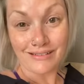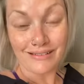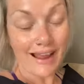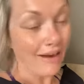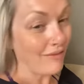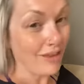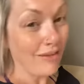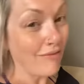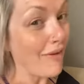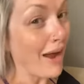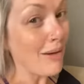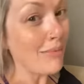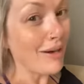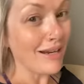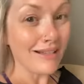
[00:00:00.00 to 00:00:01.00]
Everything
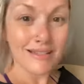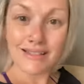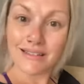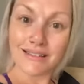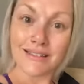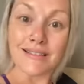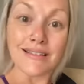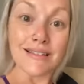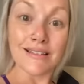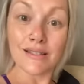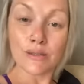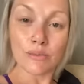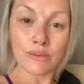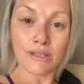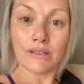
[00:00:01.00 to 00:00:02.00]
vibrates.
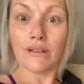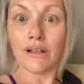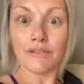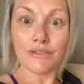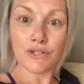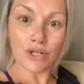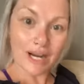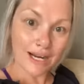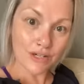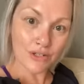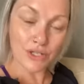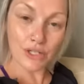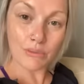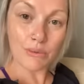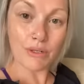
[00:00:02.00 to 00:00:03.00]
This is what the law of
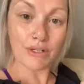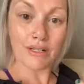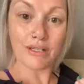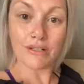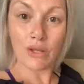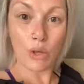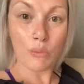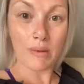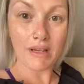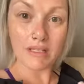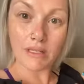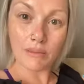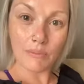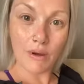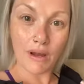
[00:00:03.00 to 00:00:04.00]
attraction community is all
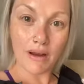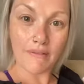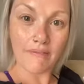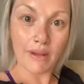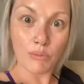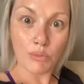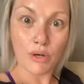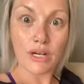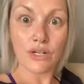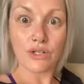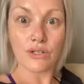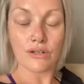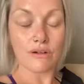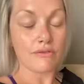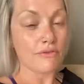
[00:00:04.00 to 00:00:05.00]
based upon
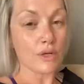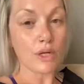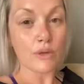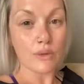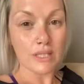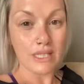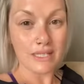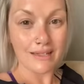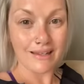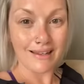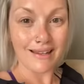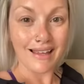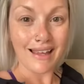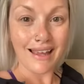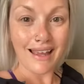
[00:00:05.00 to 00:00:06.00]
vibration or
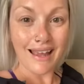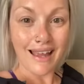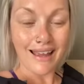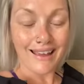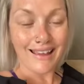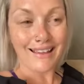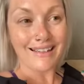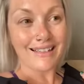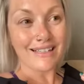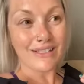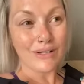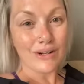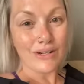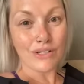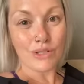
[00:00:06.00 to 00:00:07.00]
frequency. And
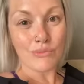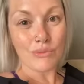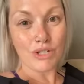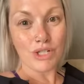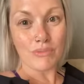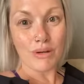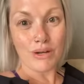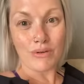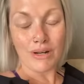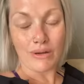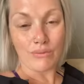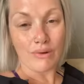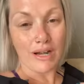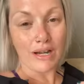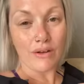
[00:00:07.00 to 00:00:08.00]
it's not so much about
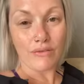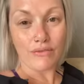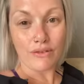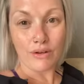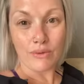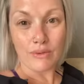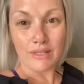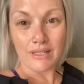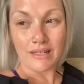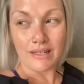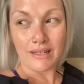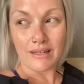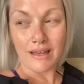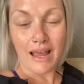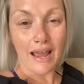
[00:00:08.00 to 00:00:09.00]
a radio
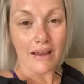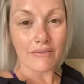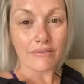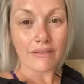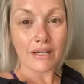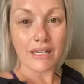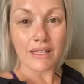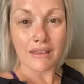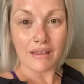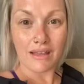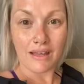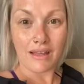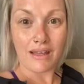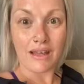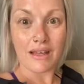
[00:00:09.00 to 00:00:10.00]
frequency,
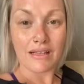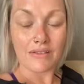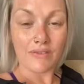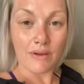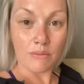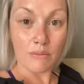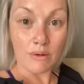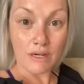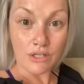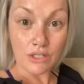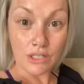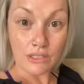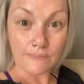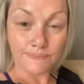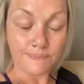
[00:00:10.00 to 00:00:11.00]
everything is
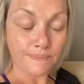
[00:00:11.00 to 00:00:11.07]
vibration